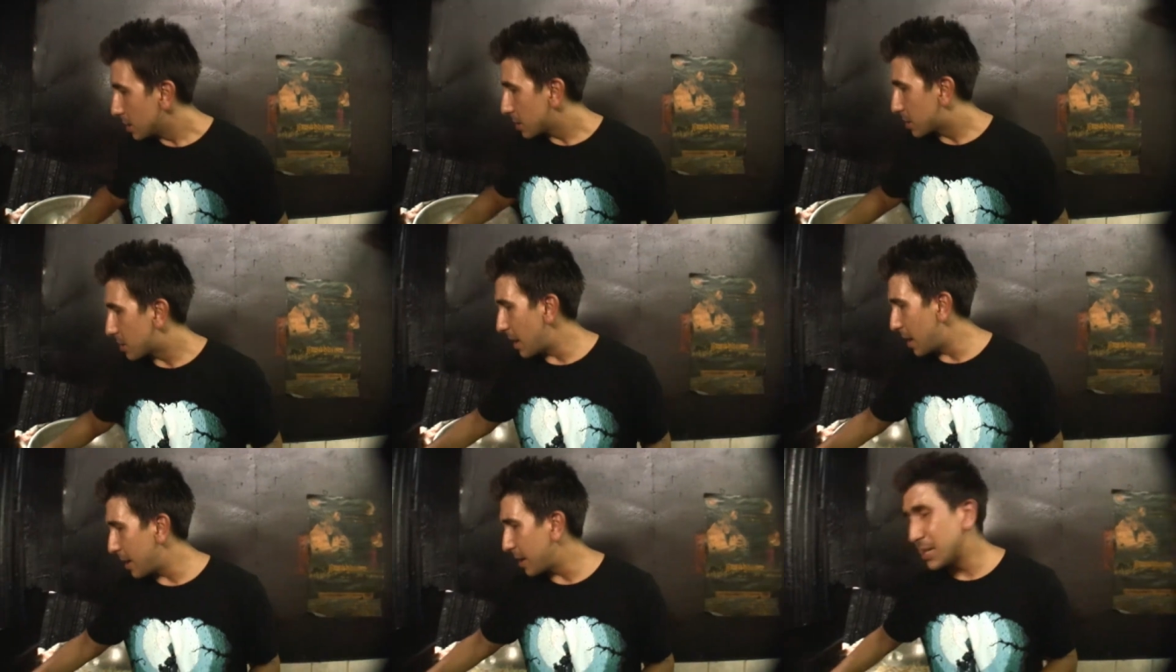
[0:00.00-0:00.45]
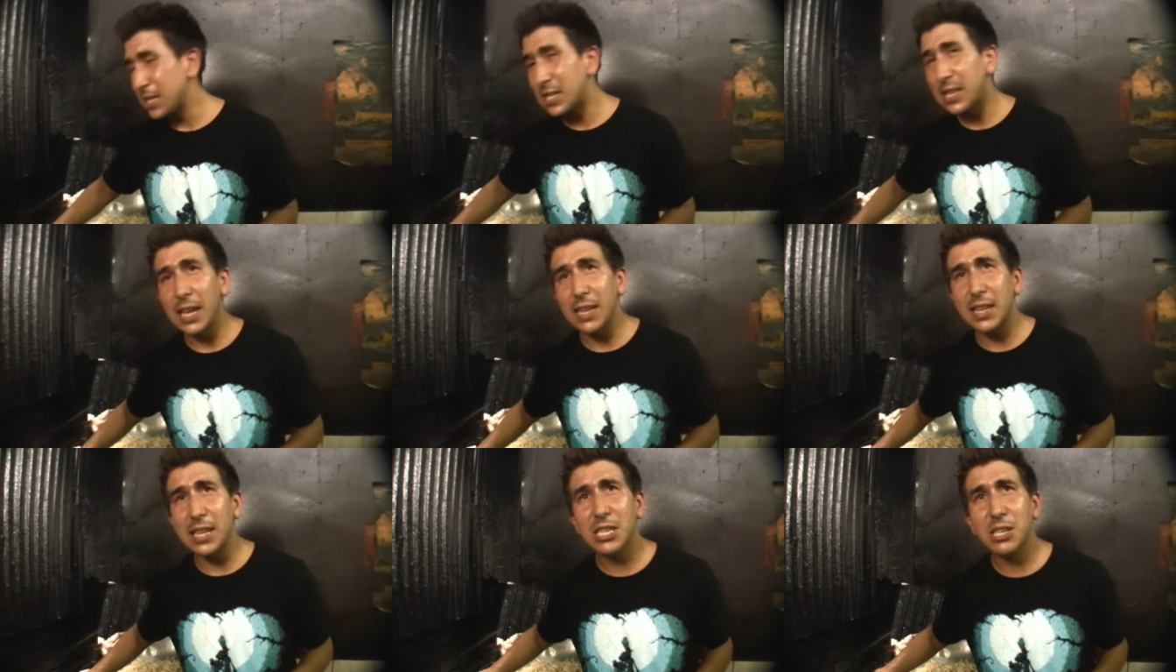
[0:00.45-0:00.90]
So now you just
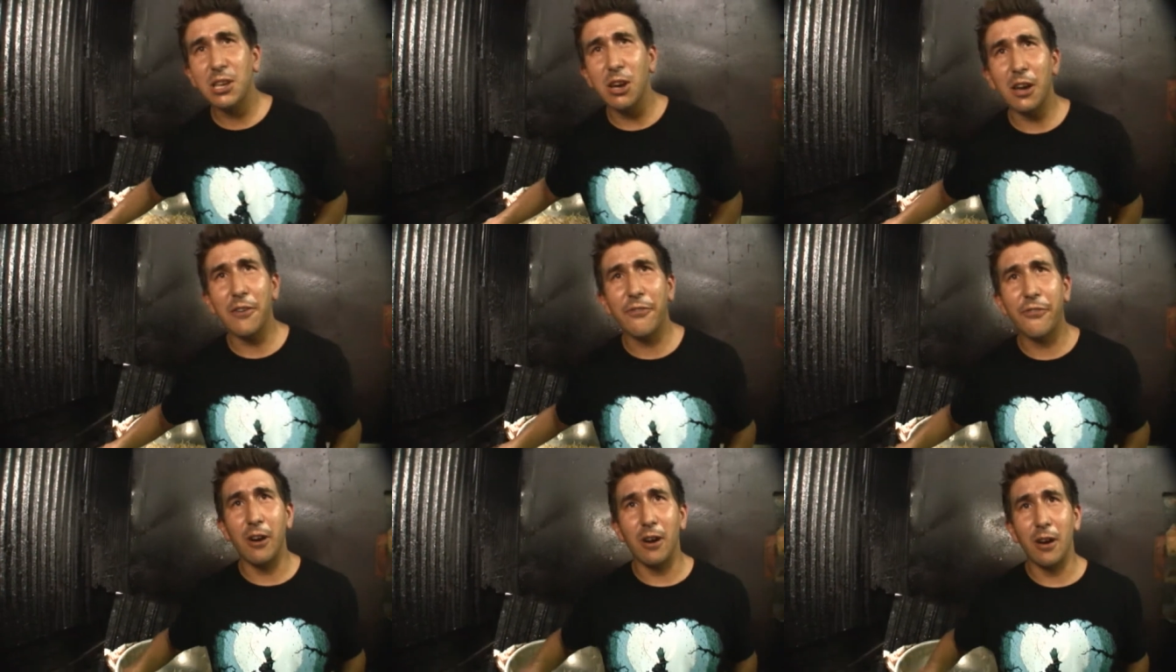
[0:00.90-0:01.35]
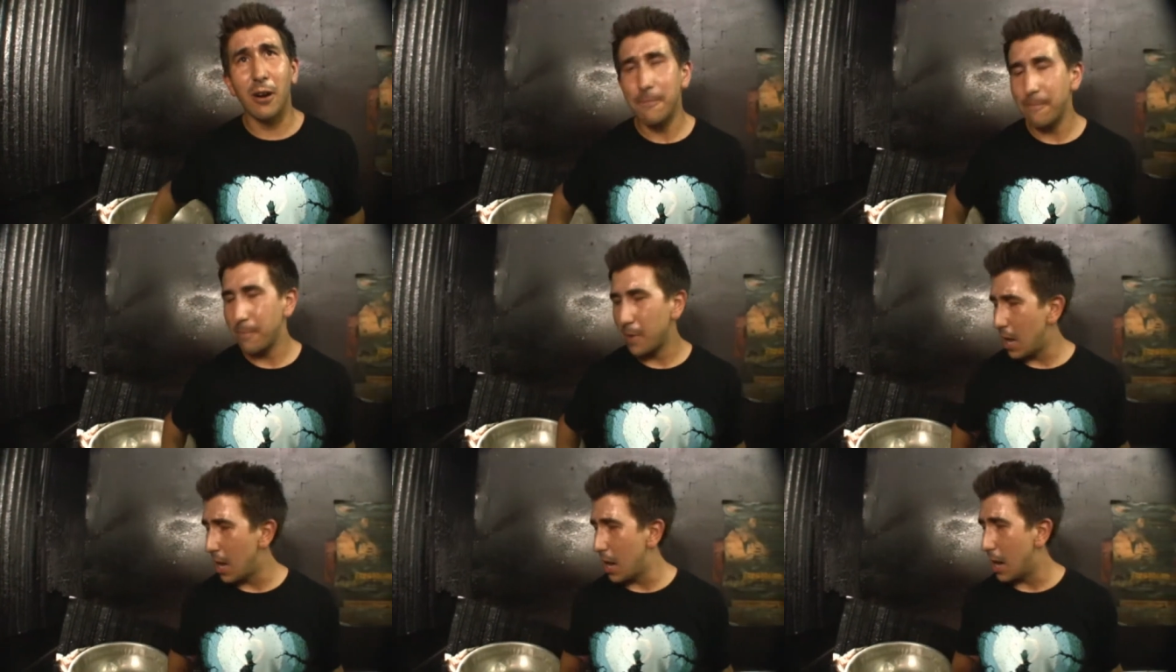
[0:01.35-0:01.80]
let this cook for
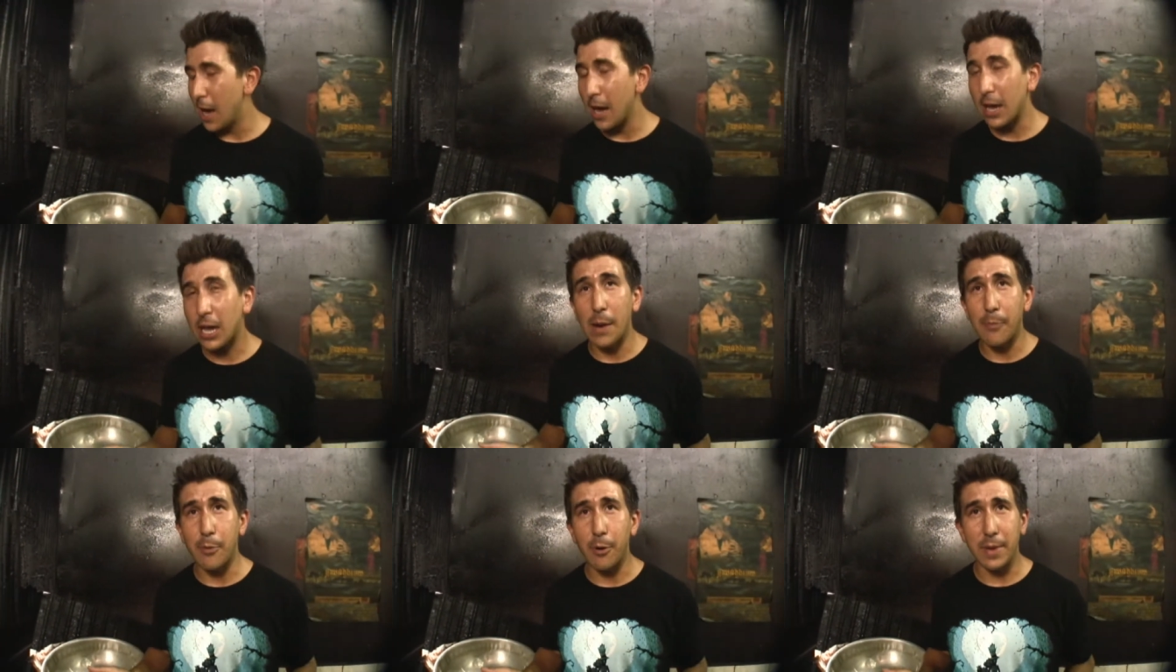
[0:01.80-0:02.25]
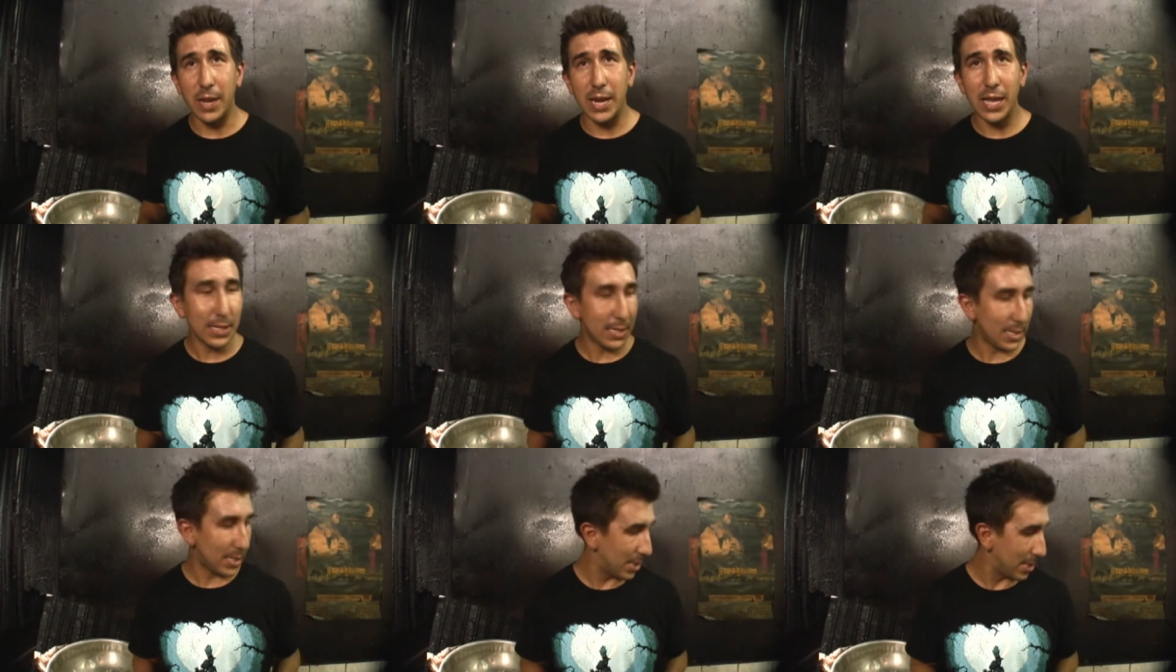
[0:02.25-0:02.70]
uh, a couple
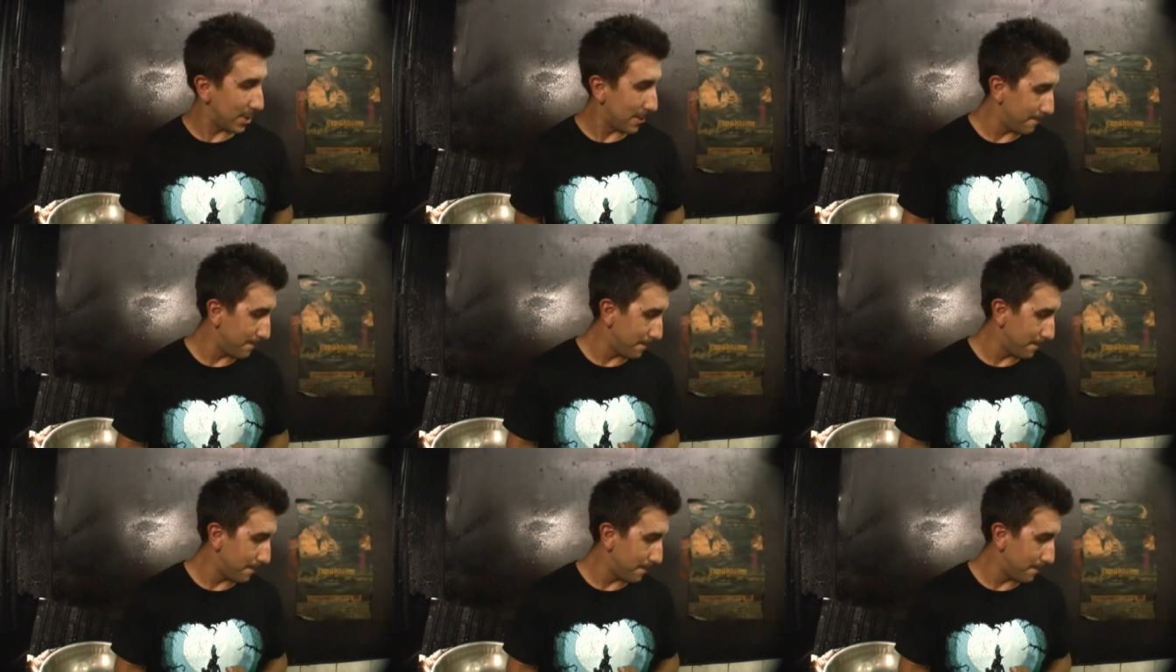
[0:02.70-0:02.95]
minutes.